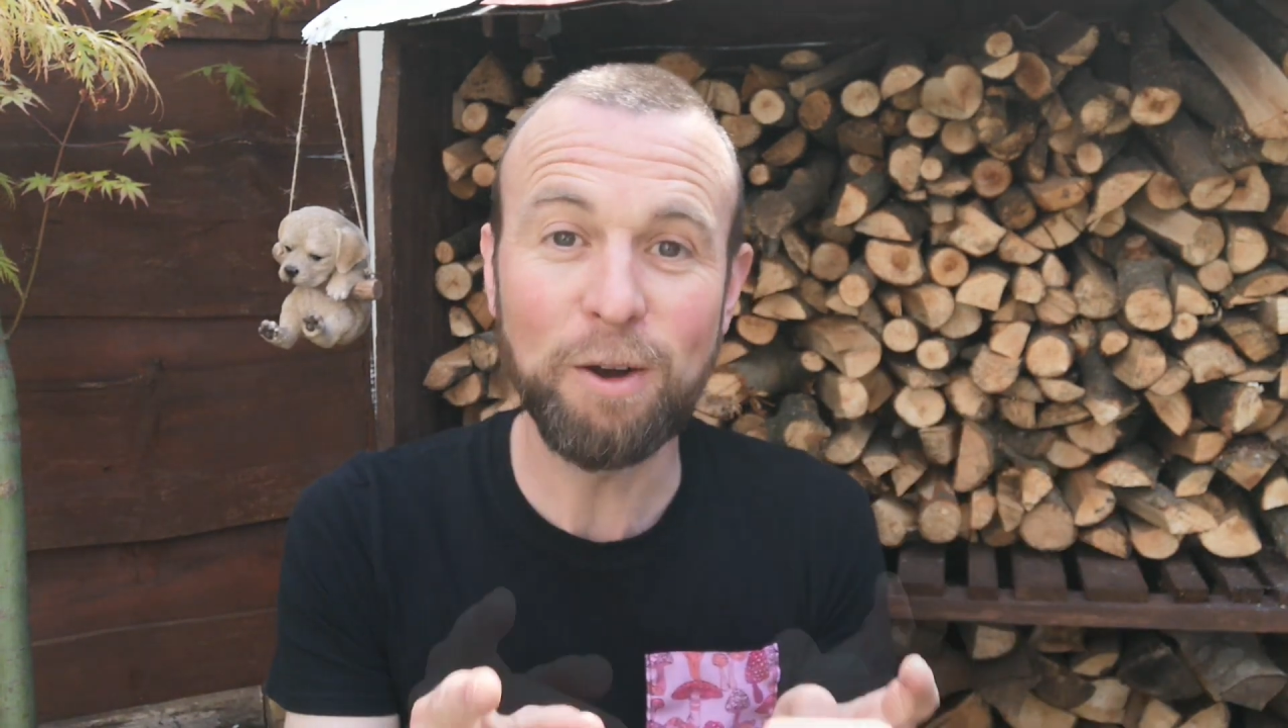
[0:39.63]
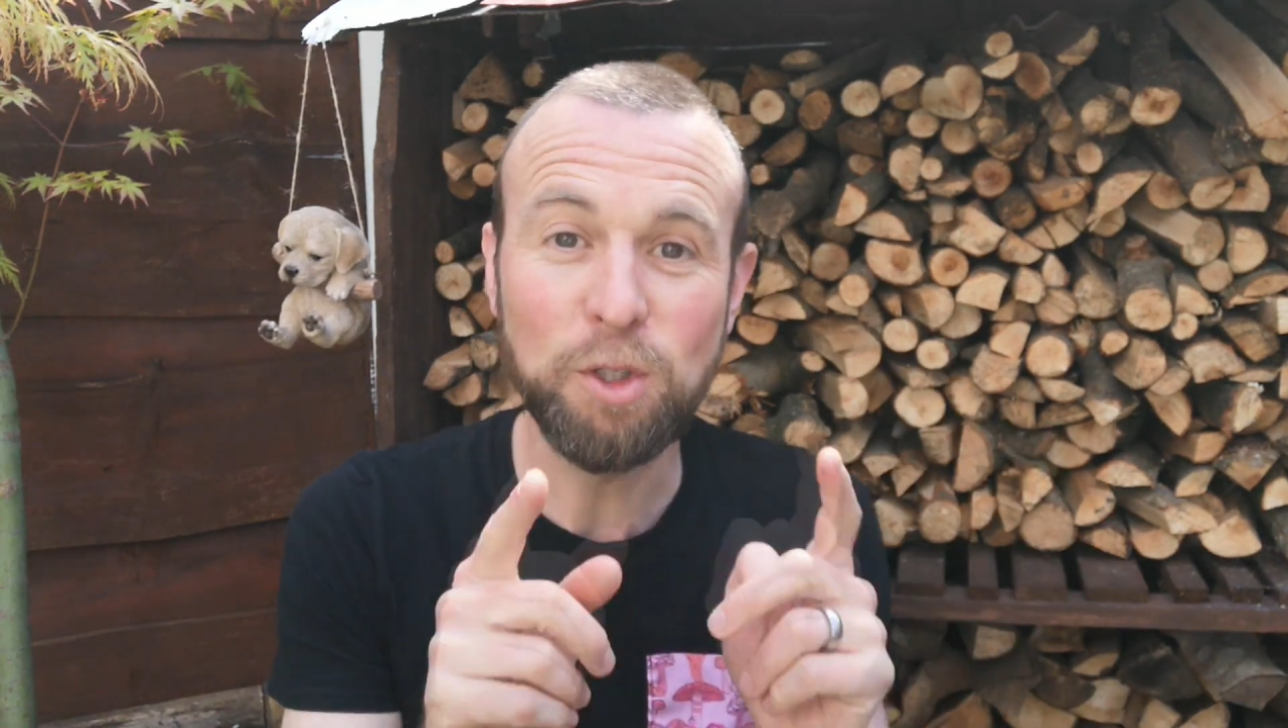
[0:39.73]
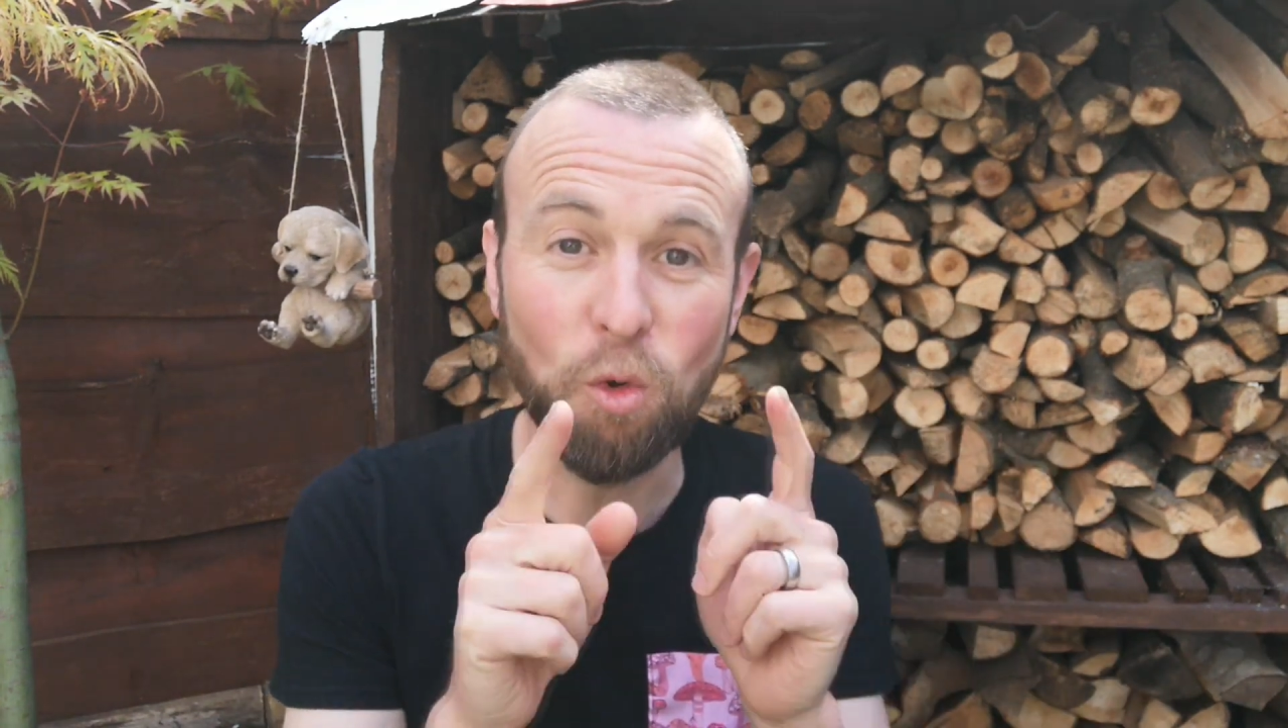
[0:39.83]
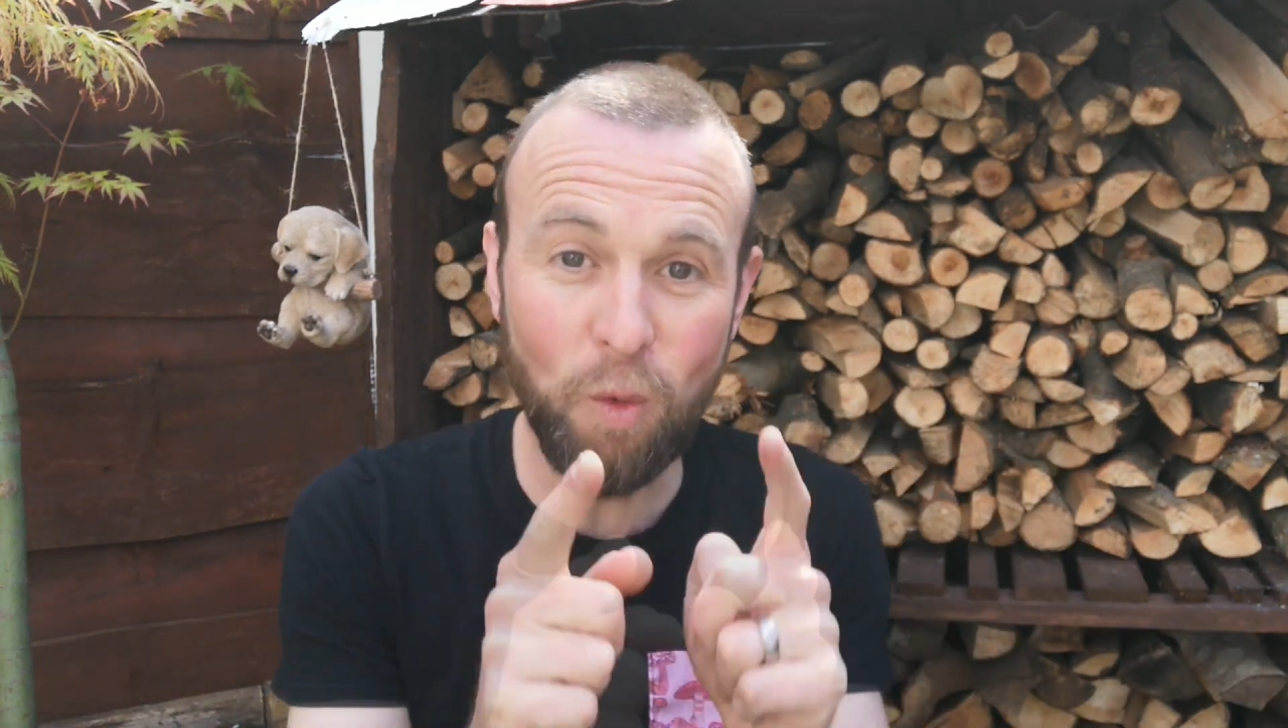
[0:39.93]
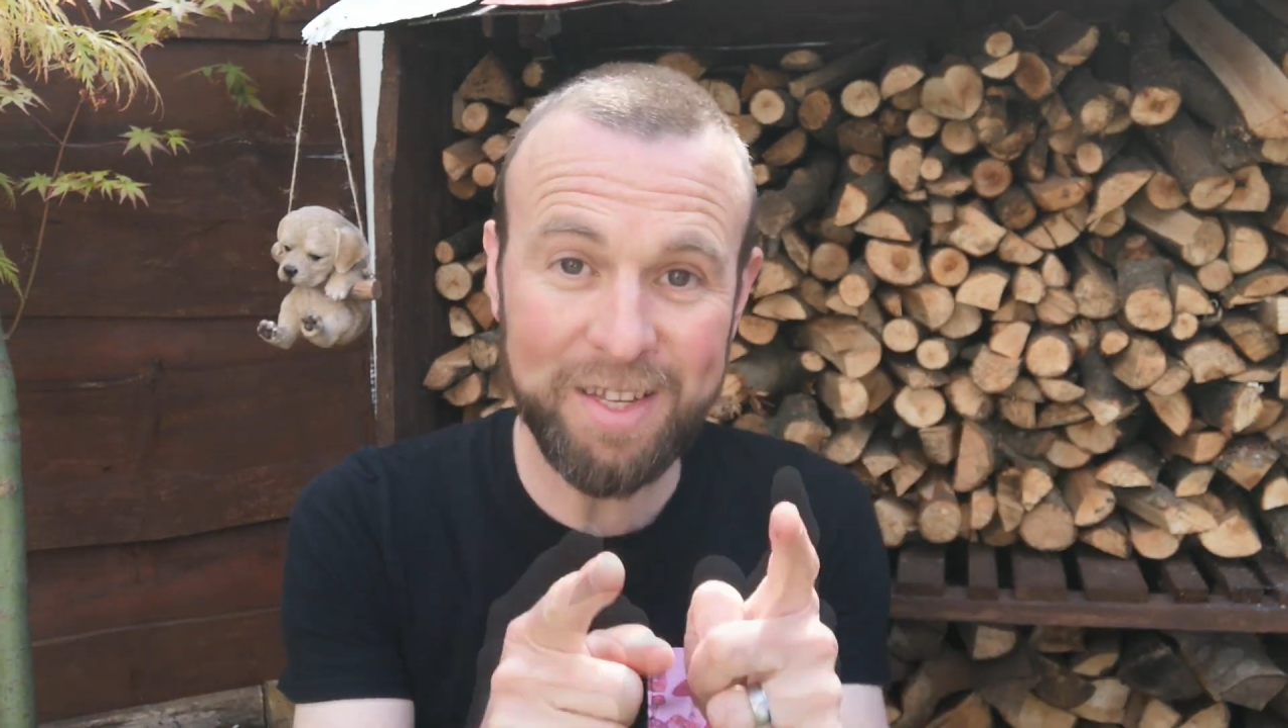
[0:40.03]

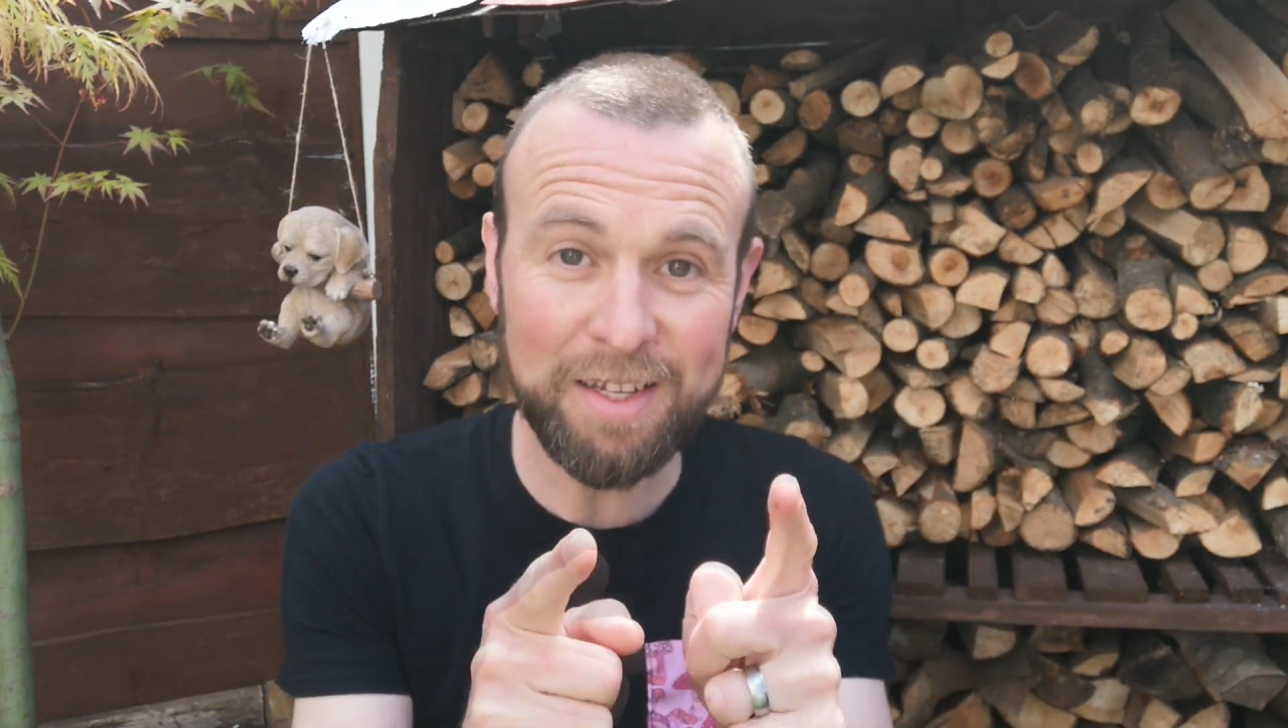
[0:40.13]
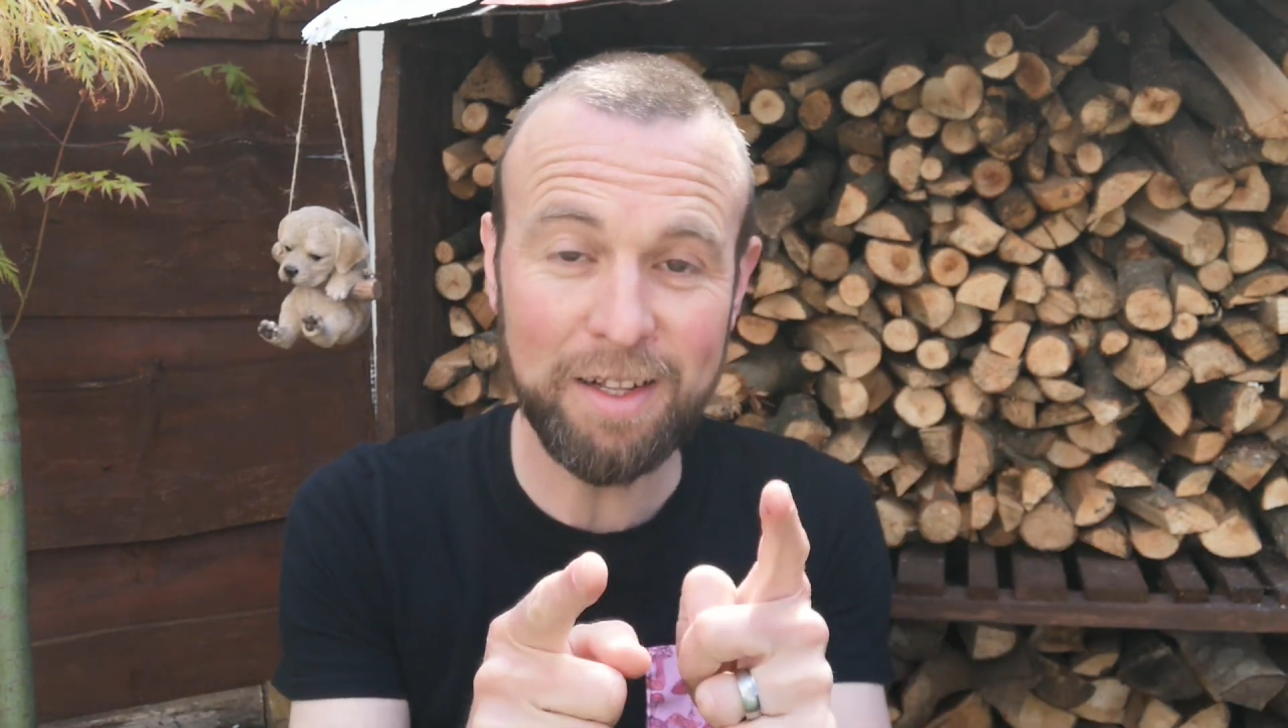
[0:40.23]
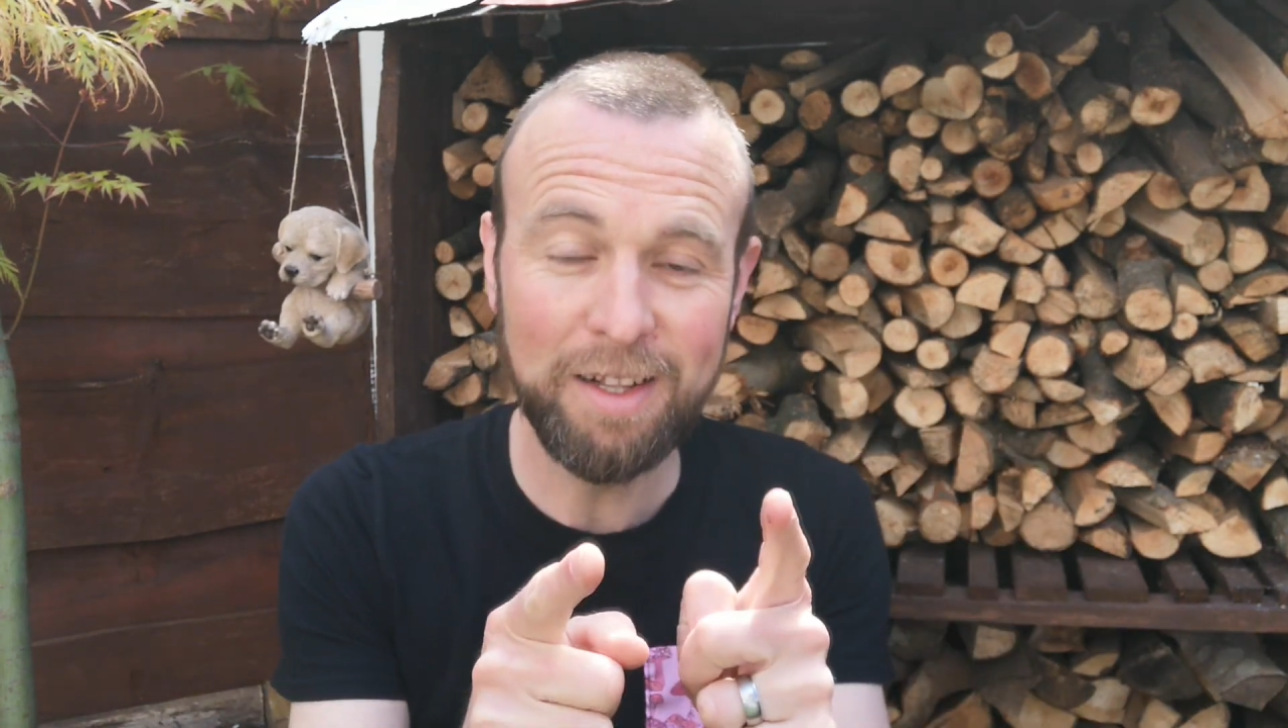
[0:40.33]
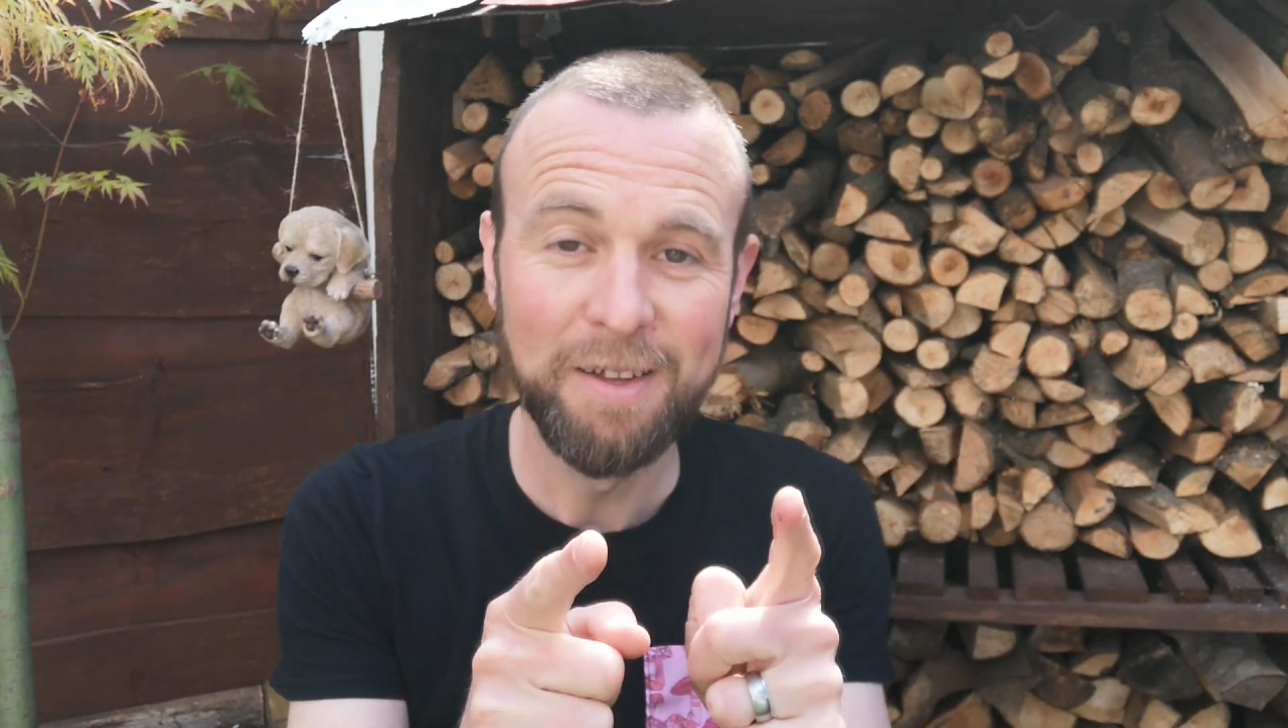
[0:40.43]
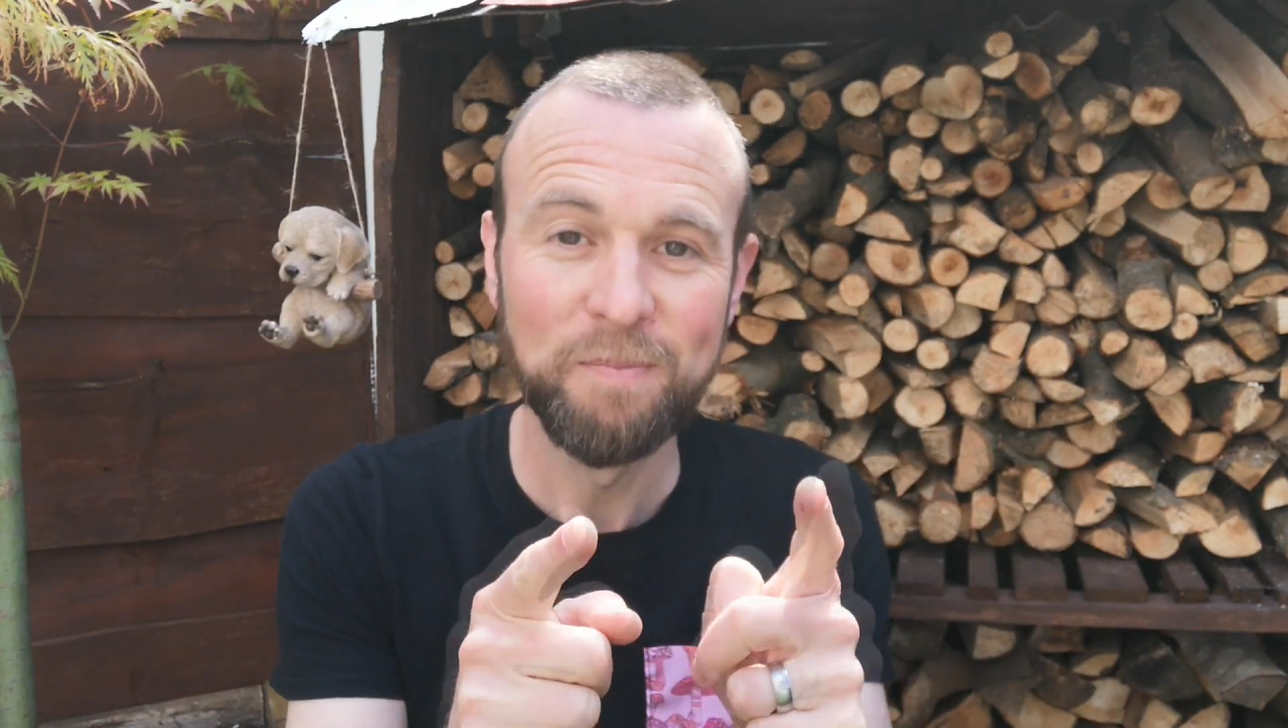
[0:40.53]
to
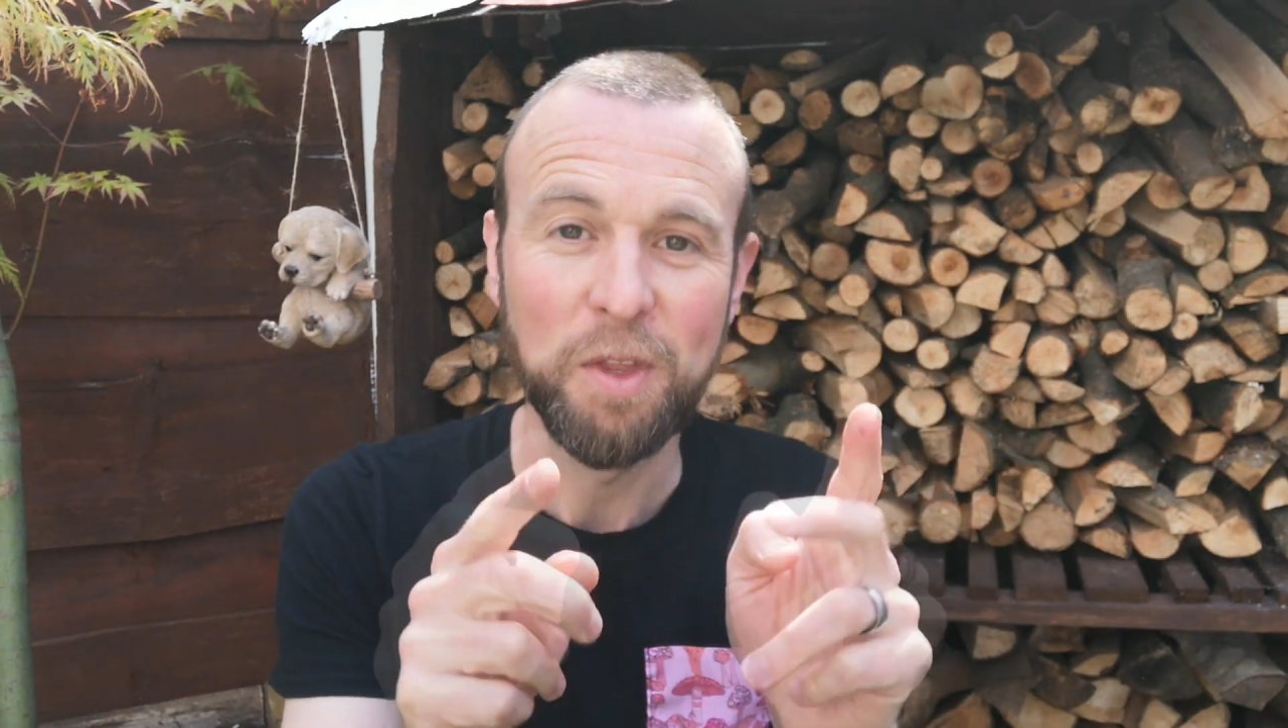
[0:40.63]
whistle